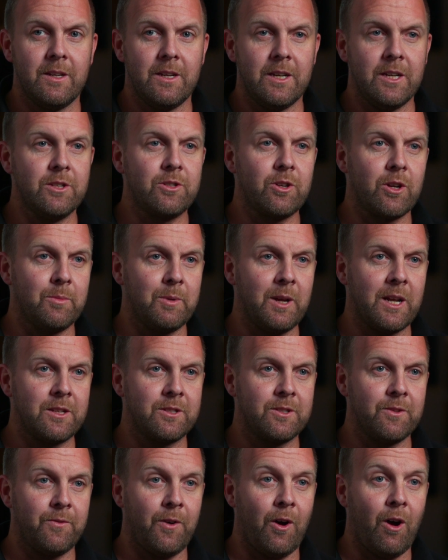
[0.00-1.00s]
He's got to be able to
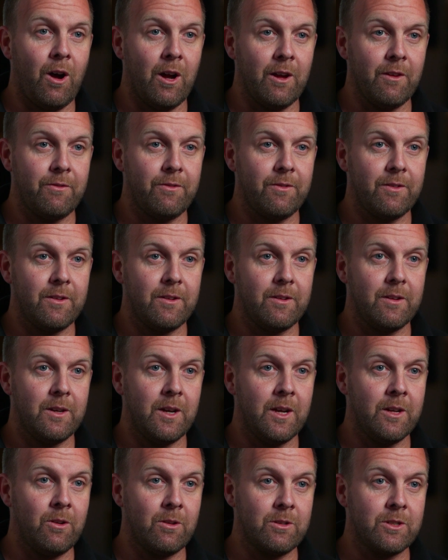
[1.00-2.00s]
survive,
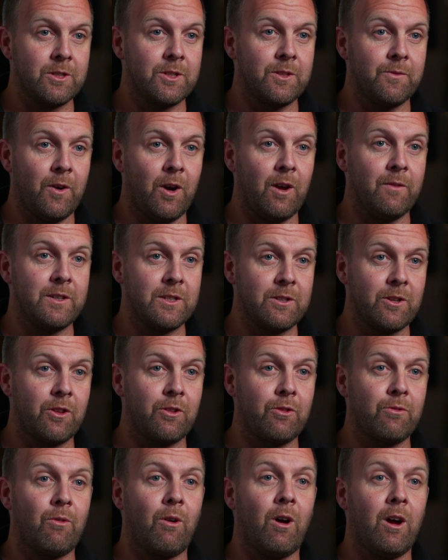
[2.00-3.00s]
and not just survive, he's got to
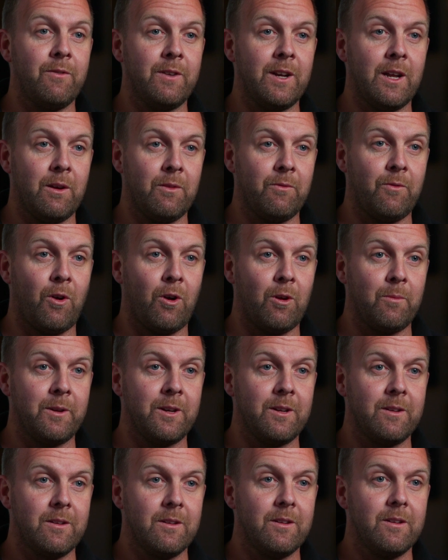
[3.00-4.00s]
thrive in our environment
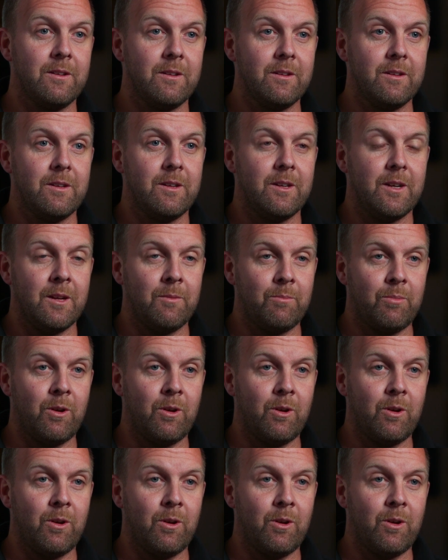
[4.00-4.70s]
and